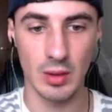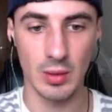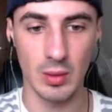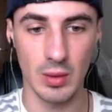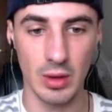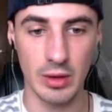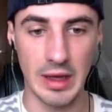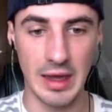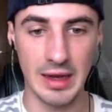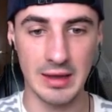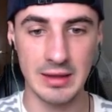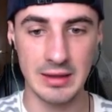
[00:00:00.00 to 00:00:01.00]
What the
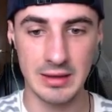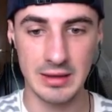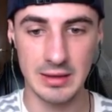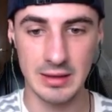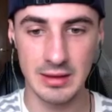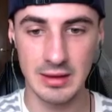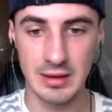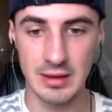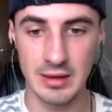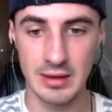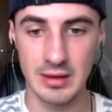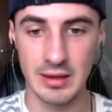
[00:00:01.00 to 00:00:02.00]
hell is?
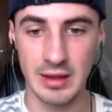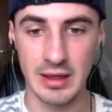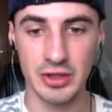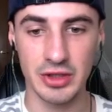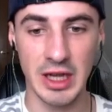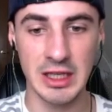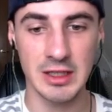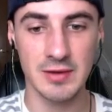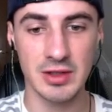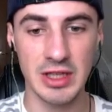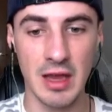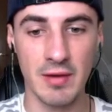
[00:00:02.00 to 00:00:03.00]
In exchange
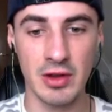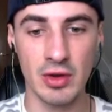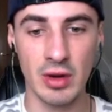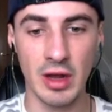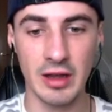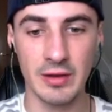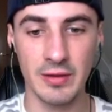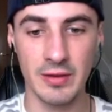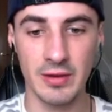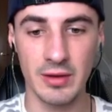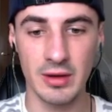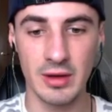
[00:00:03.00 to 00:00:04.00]
for saving your
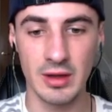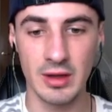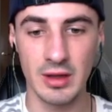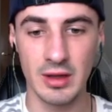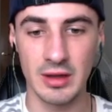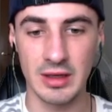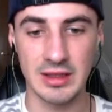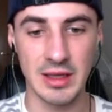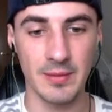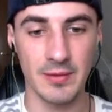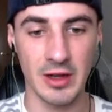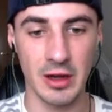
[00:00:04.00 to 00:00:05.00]
life,
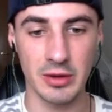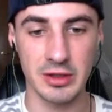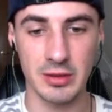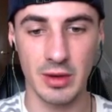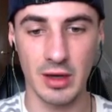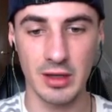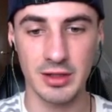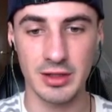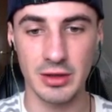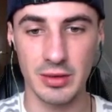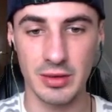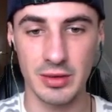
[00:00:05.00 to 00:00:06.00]
something I want to ask
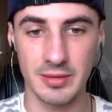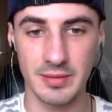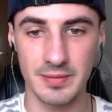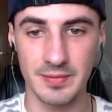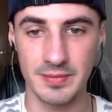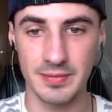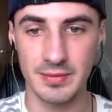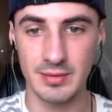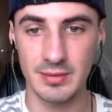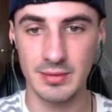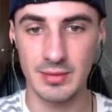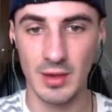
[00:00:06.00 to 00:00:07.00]
you.
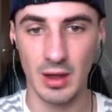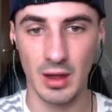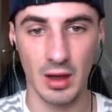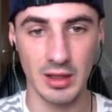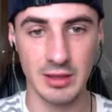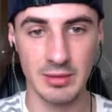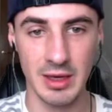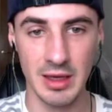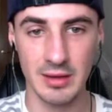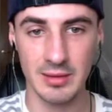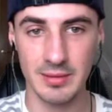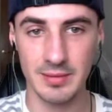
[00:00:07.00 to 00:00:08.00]
Ask me?